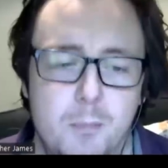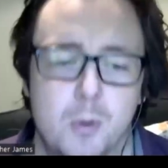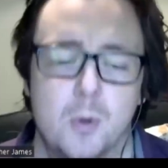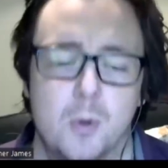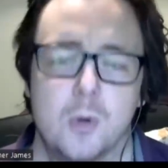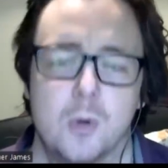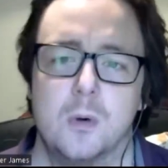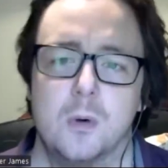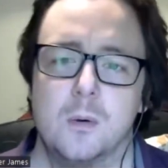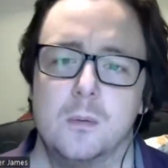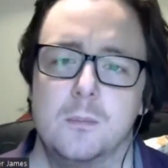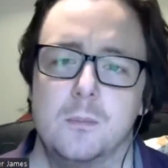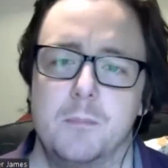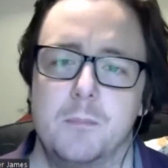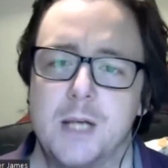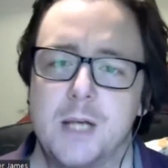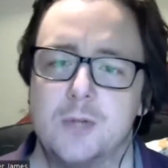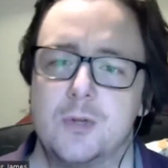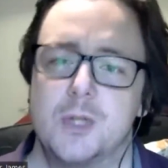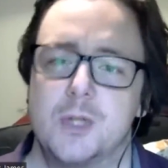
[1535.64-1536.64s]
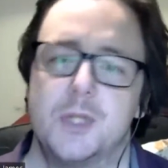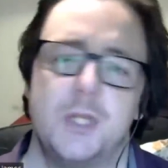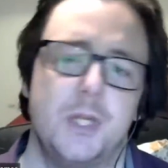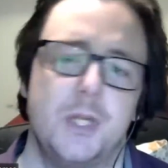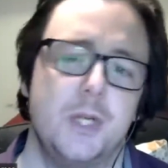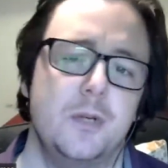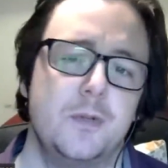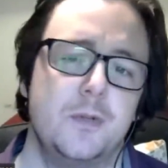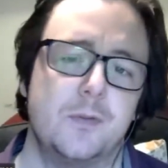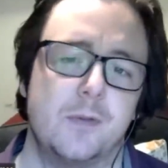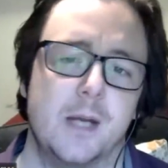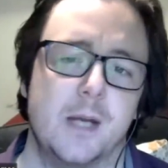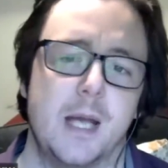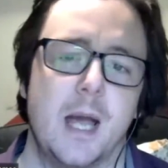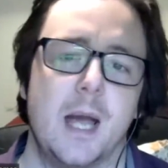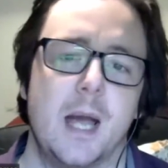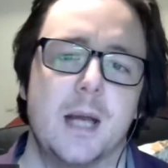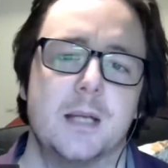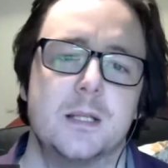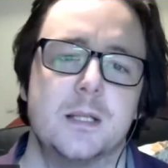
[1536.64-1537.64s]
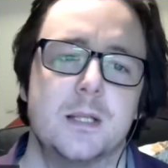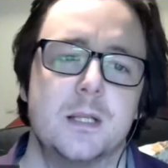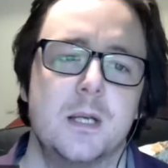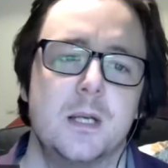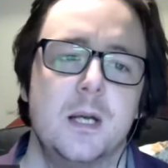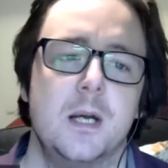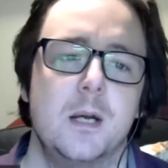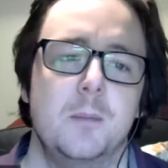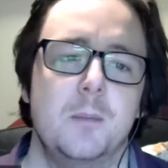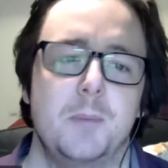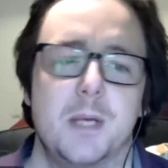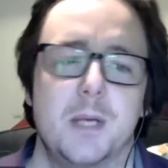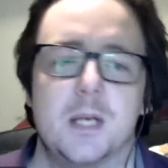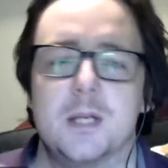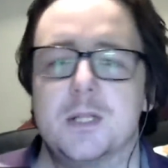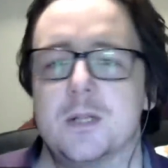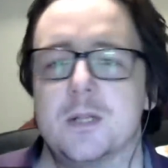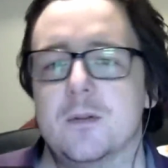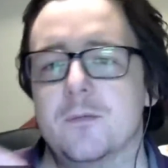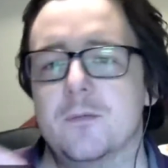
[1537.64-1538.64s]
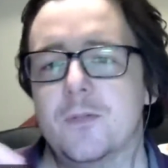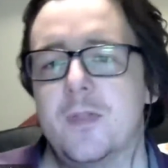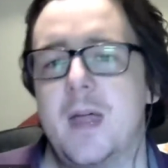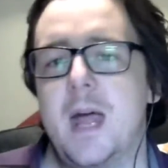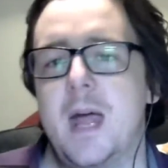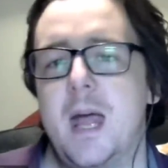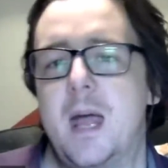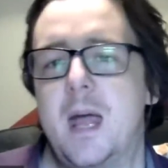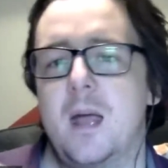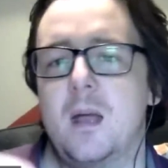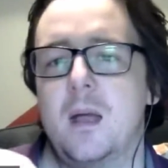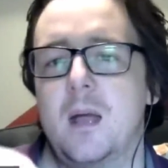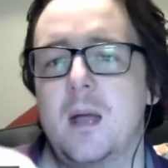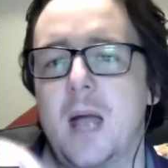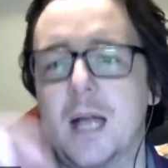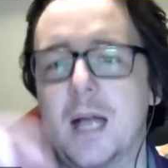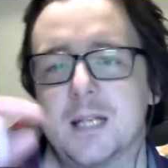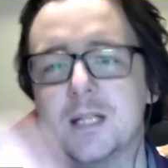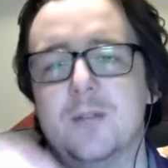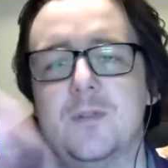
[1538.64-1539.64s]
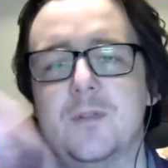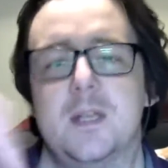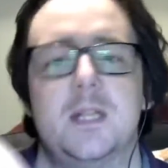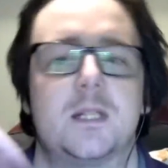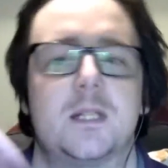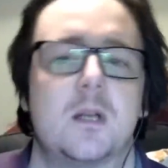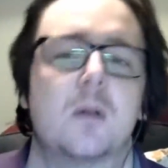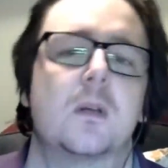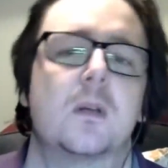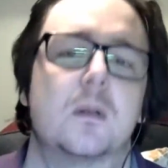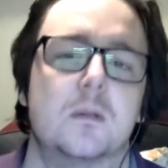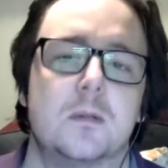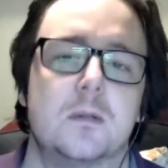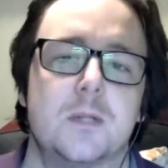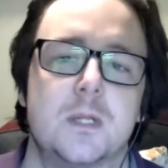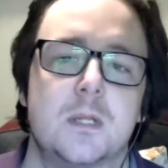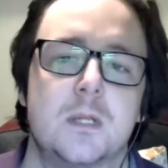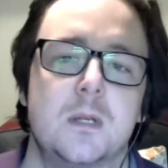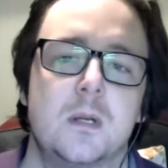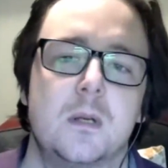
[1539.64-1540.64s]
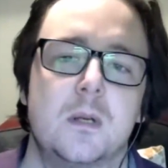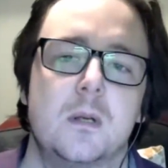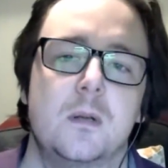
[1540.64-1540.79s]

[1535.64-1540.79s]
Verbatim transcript: a poor metric to use for cats because of their activity cycles.